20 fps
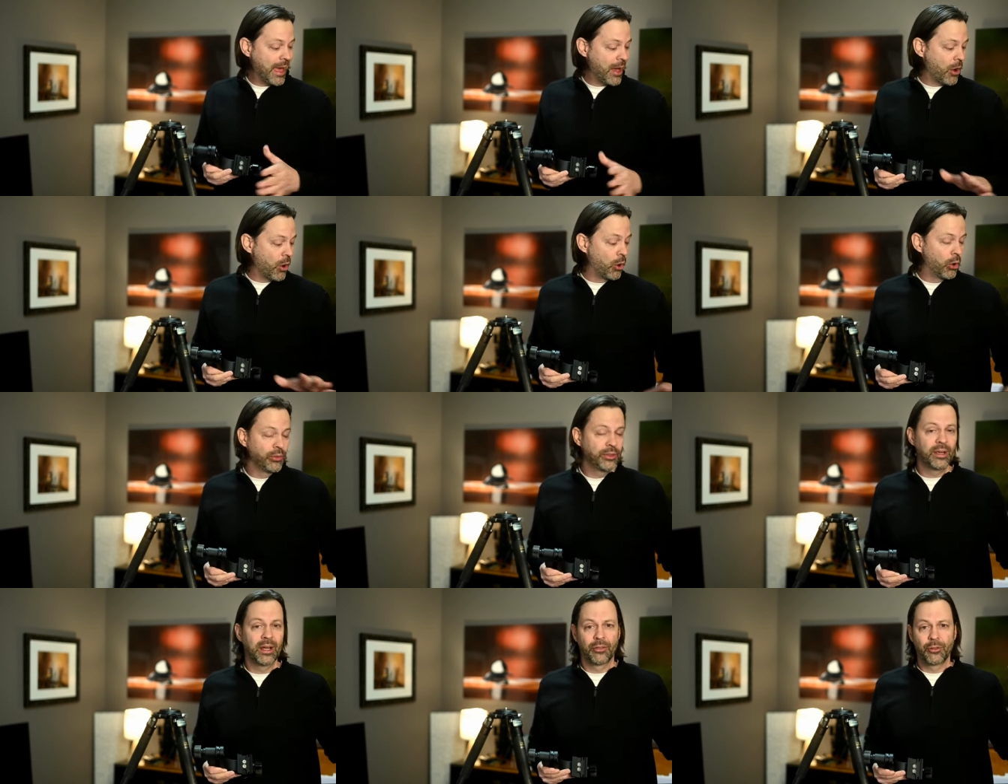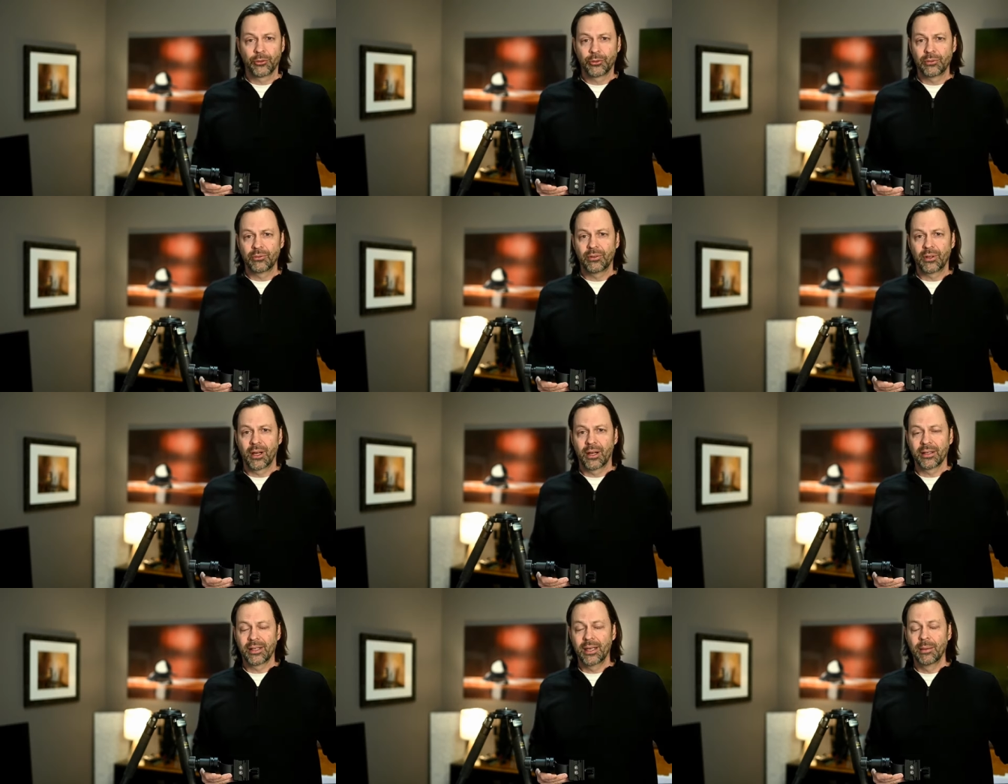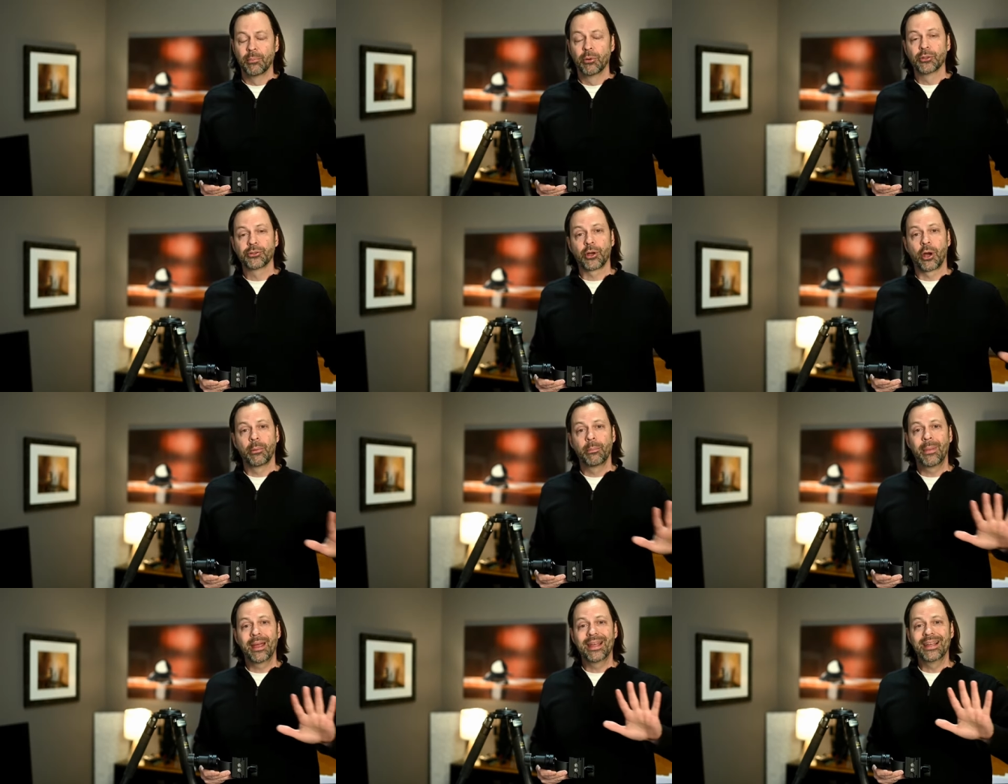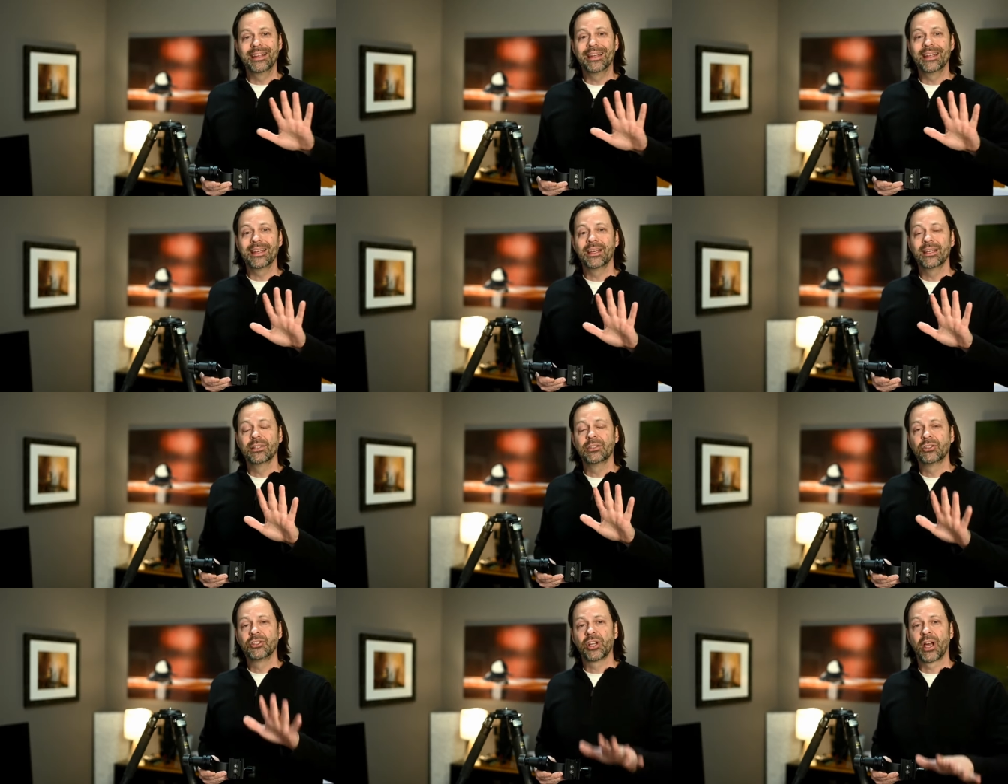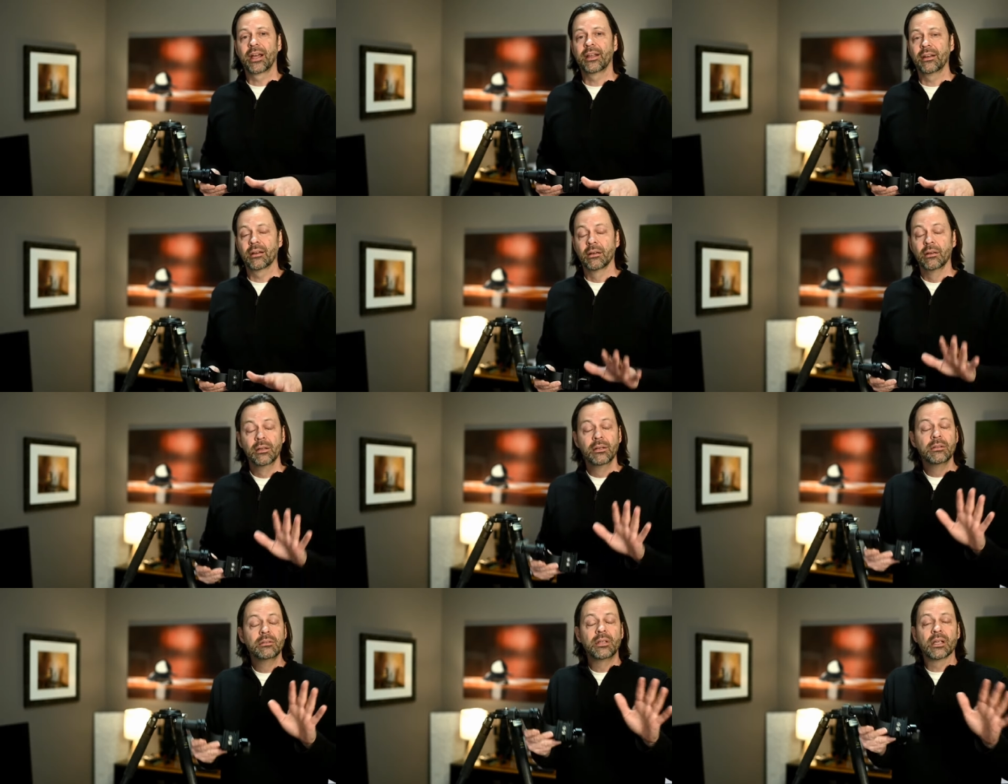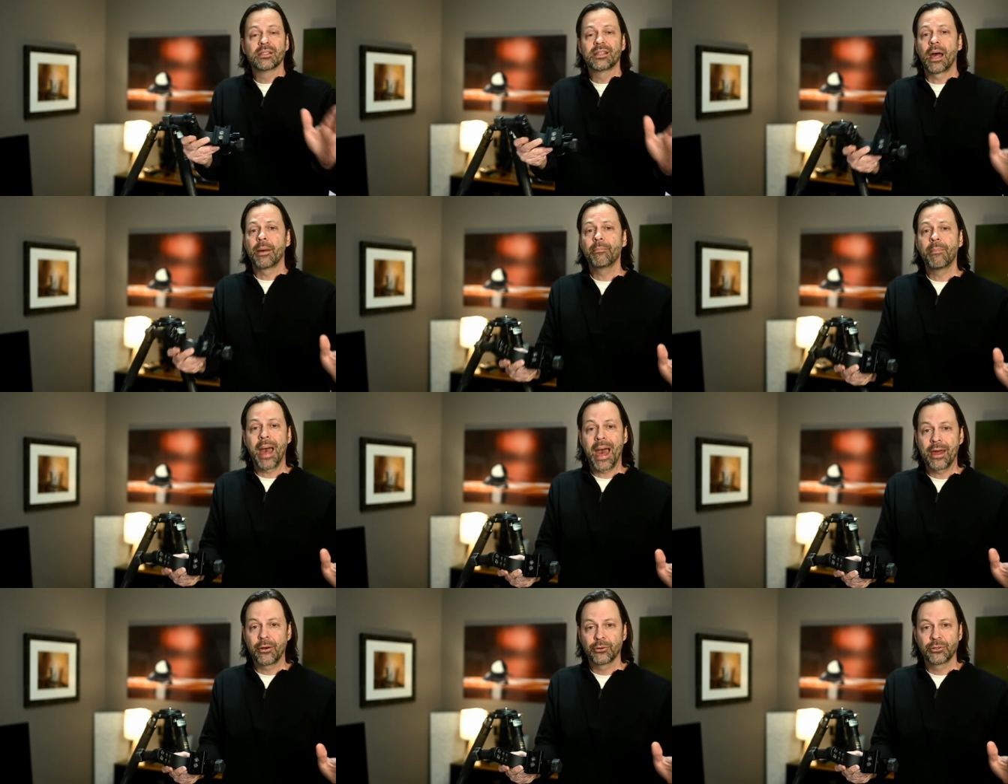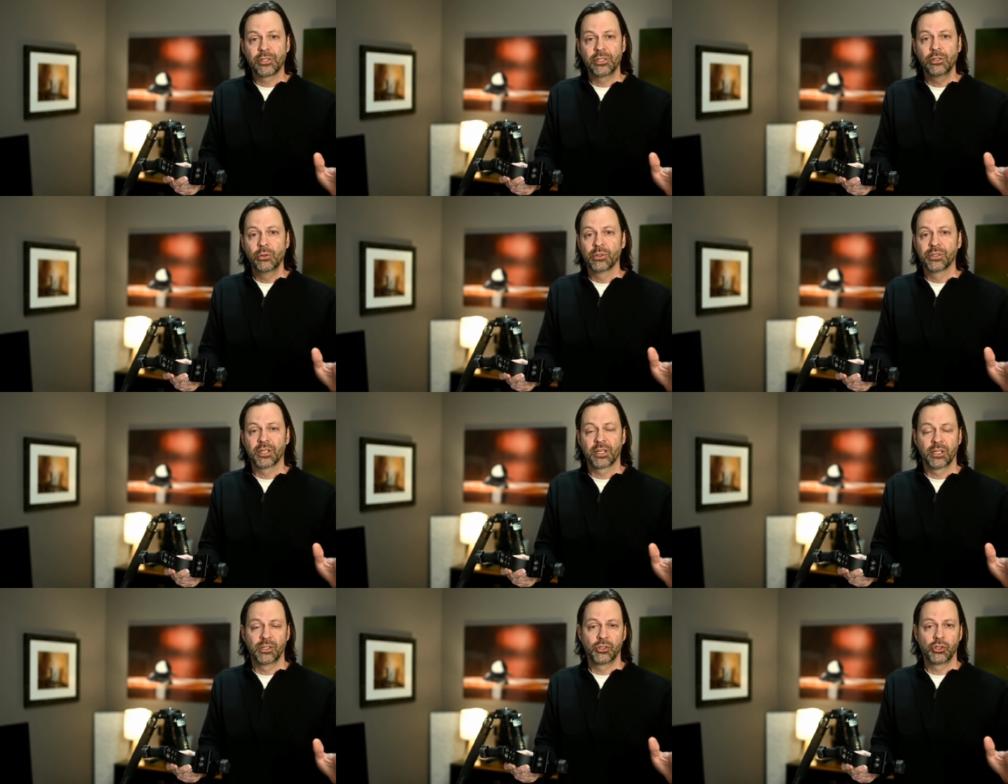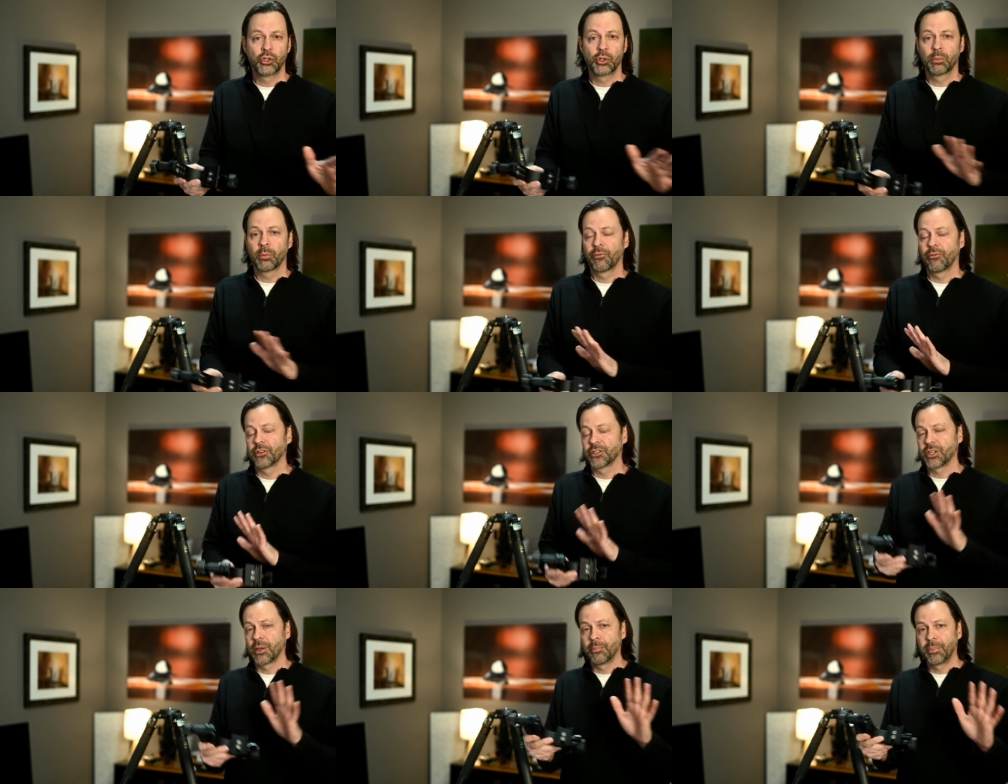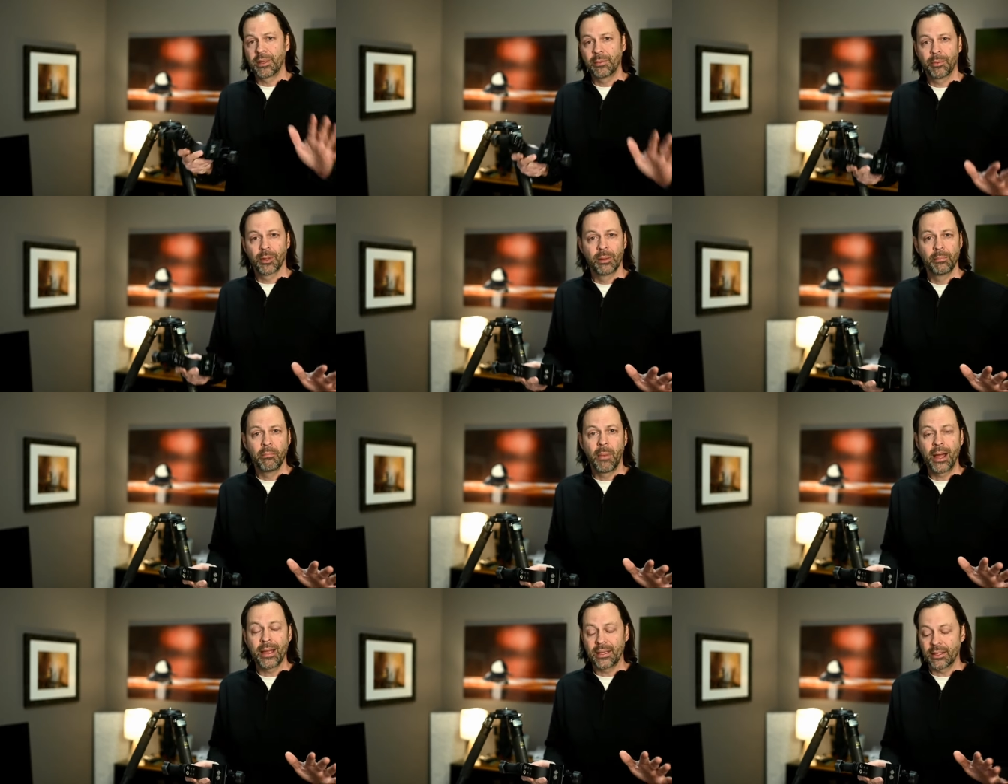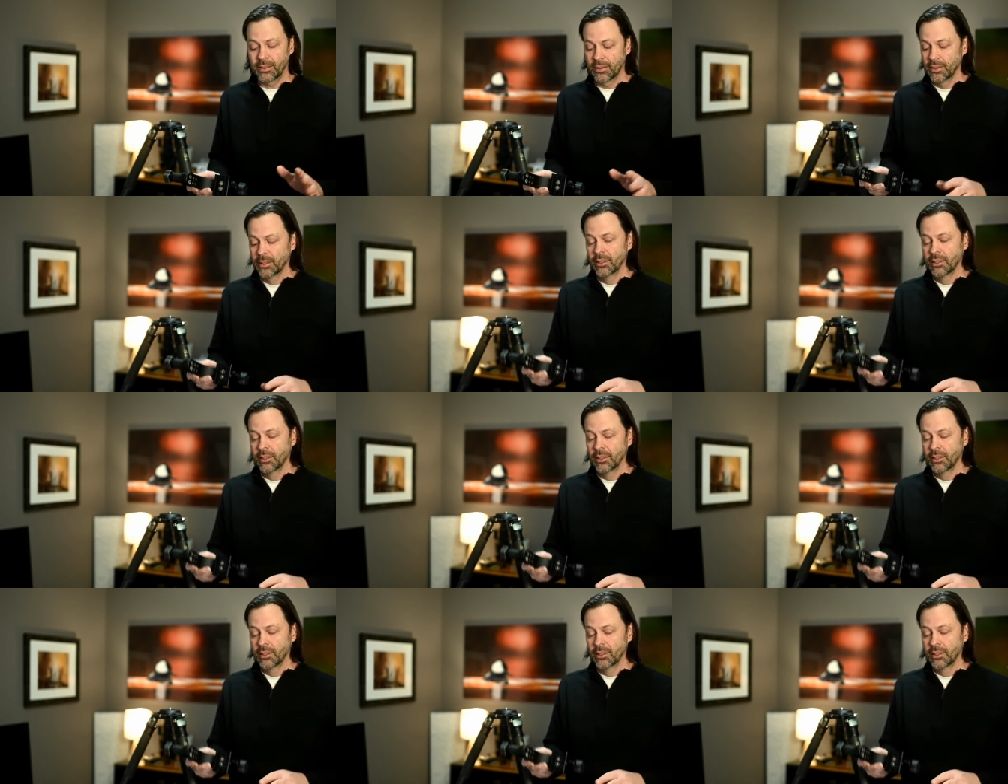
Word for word: All the other uh, gimbals are made in China. Does that matter to you as a consumer? For some people, it might.